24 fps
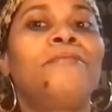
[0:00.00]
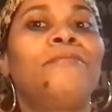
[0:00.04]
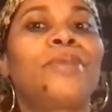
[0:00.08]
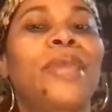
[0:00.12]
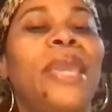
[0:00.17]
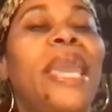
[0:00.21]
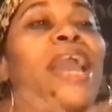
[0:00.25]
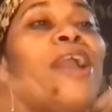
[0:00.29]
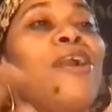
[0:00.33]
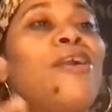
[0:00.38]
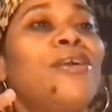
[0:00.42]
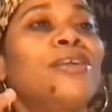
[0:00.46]

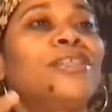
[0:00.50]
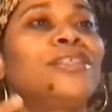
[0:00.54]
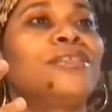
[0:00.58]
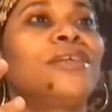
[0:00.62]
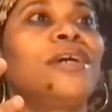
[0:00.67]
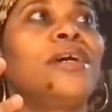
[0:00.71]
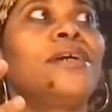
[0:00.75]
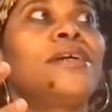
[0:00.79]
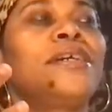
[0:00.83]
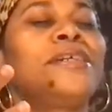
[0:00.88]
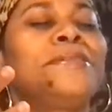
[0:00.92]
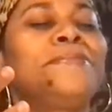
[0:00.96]

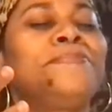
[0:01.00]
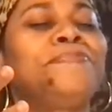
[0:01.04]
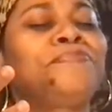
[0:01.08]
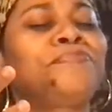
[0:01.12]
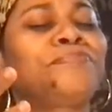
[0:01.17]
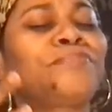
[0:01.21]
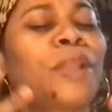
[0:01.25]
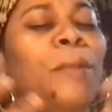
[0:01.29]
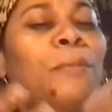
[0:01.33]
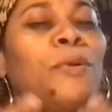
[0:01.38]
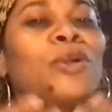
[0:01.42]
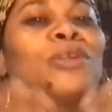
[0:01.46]
character,
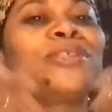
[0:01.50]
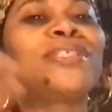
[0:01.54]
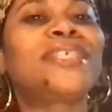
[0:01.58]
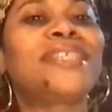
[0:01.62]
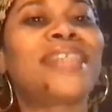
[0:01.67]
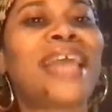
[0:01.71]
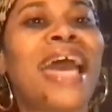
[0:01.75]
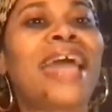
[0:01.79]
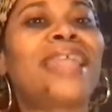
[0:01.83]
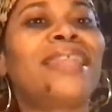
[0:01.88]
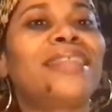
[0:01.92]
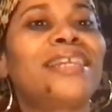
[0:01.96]

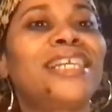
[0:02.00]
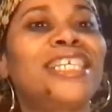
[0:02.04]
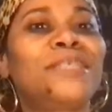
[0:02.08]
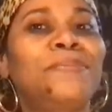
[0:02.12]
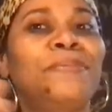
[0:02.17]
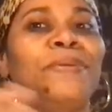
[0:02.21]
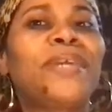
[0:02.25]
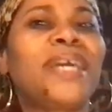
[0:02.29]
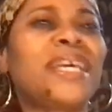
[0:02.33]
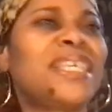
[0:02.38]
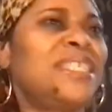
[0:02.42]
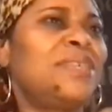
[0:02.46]
personalities,
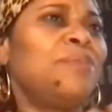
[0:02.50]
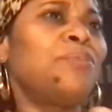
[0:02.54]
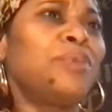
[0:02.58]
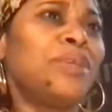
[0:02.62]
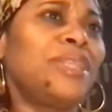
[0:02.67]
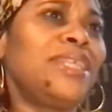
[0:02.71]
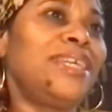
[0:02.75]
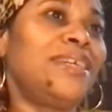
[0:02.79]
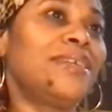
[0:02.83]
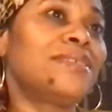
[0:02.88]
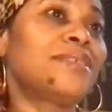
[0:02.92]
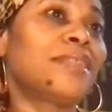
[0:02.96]
because it
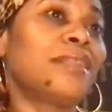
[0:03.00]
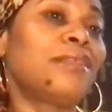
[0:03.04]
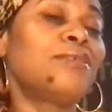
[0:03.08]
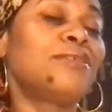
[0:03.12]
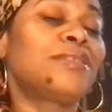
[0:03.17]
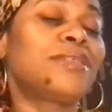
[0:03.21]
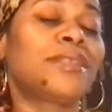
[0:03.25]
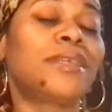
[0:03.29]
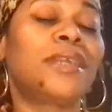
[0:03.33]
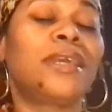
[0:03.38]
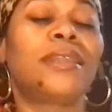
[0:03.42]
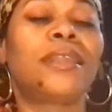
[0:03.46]
really is
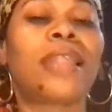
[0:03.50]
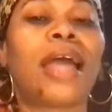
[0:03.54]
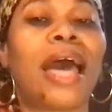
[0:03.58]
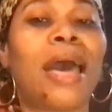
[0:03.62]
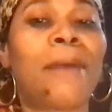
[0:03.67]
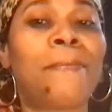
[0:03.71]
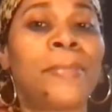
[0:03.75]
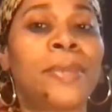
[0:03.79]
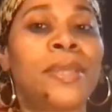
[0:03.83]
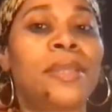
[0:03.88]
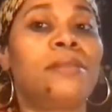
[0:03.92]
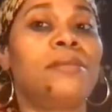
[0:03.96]
closely in
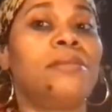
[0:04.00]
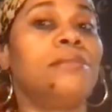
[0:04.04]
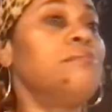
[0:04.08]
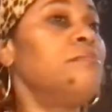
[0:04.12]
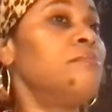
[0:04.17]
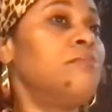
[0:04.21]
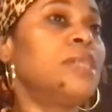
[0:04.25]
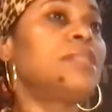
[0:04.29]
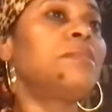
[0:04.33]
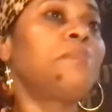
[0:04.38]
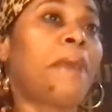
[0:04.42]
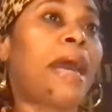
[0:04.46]
alignment
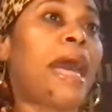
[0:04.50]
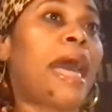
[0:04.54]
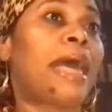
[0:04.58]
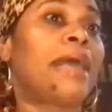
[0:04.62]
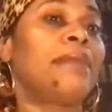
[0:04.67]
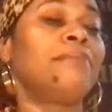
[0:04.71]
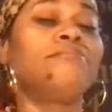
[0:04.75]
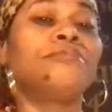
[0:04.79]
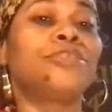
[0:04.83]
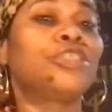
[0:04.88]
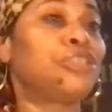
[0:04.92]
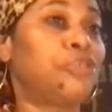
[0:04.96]
with
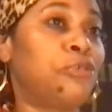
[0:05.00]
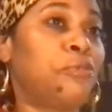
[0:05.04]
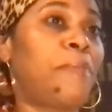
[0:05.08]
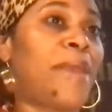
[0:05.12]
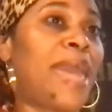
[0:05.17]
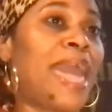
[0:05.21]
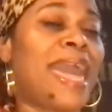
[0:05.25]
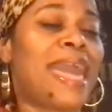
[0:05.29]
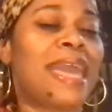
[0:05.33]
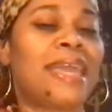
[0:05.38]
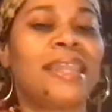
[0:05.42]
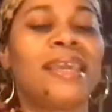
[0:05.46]
mine, good or
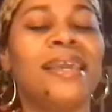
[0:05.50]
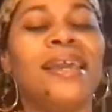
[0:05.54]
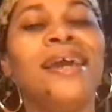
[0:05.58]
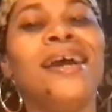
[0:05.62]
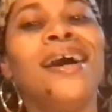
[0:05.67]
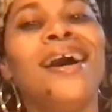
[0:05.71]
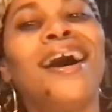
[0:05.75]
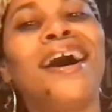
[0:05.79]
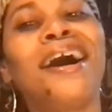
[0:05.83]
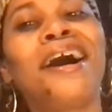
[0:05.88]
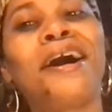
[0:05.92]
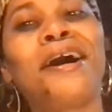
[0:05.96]
bad,
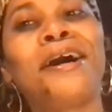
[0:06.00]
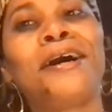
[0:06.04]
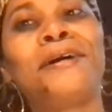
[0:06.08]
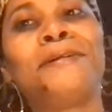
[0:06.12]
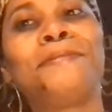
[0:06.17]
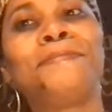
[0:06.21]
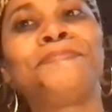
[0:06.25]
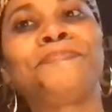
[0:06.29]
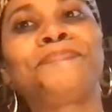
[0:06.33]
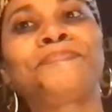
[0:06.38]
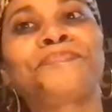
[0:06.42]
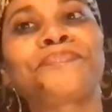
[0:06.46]

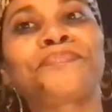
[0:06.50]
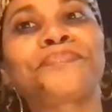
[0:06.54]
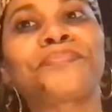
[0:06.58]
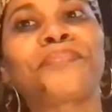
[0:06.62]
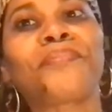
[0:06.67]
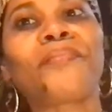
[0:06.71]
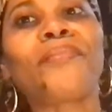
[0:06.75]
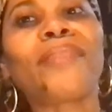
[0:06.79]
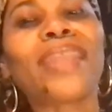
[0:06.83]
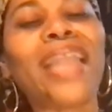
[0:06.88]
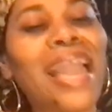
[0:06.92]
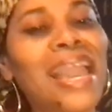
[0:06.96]

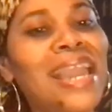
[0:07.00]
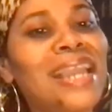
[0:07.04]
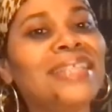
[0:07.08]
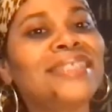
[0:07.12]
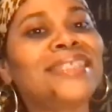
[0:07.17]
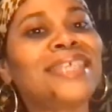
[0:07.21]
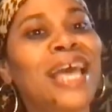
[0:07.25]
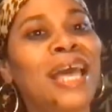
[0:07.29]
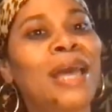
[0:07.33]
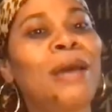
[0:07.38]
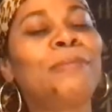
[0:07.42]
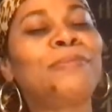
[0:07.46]
at
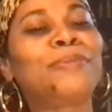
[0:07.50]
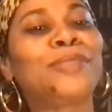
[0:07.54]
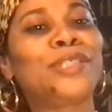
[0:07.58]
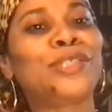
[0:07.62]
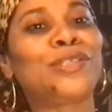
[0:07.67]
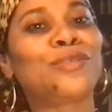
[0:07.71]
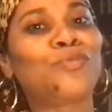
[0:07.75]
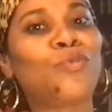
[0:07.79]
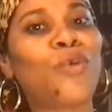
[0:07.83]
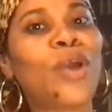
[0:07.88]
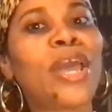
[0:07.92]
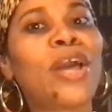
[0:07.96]
times
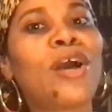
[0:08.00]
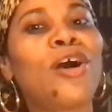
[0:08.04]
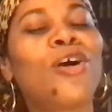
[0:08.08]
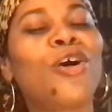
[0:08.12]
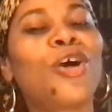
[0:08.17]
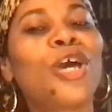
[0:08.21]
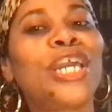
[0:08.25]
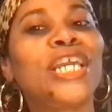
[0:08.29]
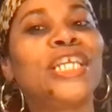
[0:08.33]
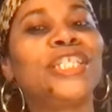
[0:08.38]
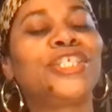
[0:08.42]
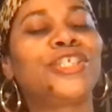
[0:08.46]
as
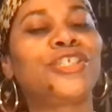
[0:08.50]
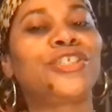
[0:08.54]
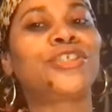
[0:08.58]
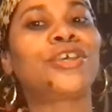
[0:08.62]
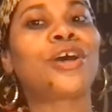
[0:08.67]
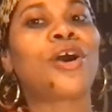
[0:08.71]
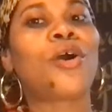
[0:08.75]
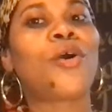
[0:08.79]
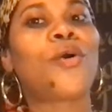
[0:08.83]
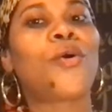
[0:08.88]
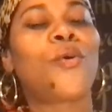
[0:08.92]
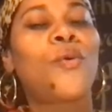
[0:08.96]
well. And
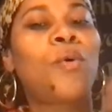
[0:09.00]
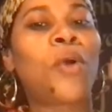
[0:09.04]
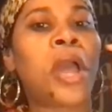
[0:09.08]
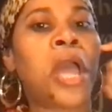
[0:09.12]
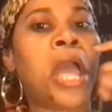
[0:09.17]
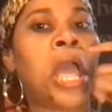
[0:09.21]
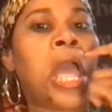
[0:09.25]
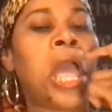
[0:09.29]
so